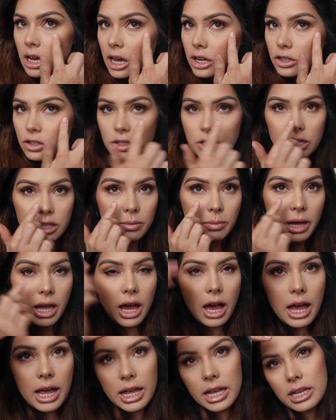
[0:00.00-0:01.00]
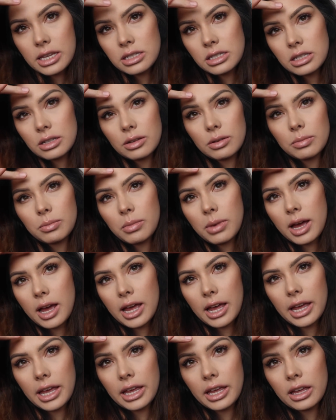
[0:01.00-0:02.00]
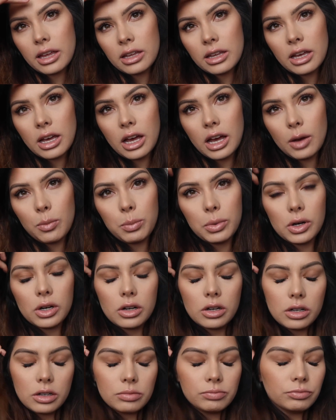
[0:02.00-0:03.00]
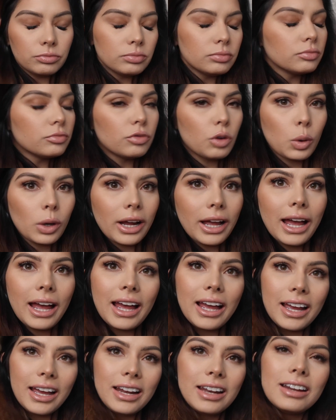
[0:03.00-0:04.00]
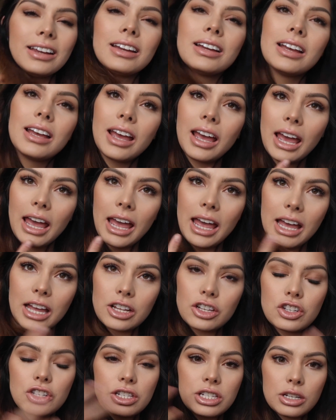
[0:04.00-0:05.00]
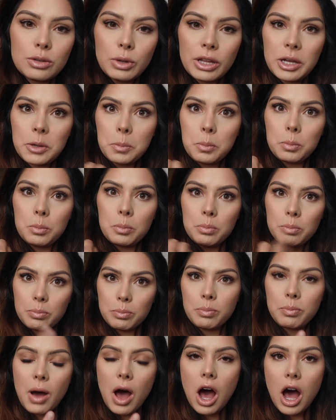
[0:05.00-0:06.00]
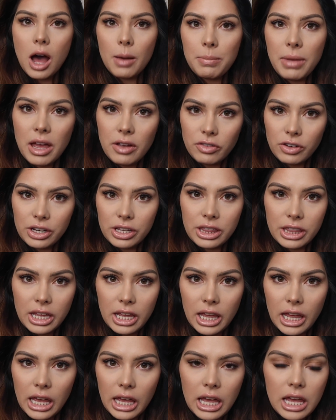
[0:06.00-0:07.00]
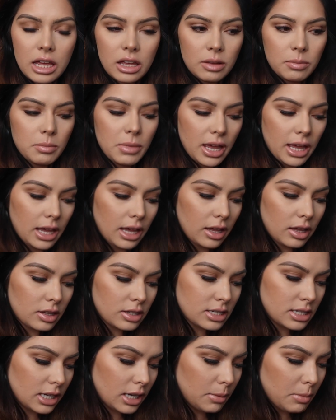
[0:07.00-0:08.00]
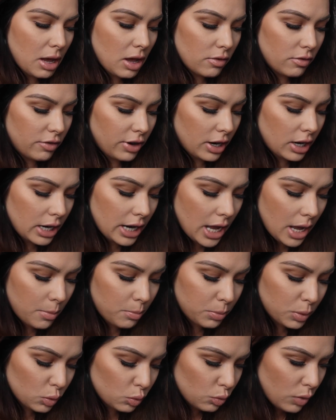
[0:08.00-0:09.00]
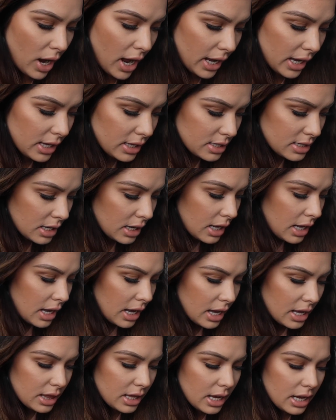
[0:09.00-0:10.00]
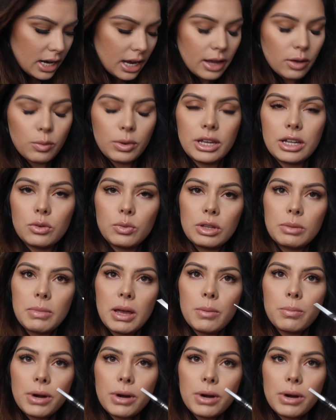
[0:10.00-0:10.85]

underneath my eyes, my upper forehead, and just to like pop everything, make it seem very bright. And then I went in with my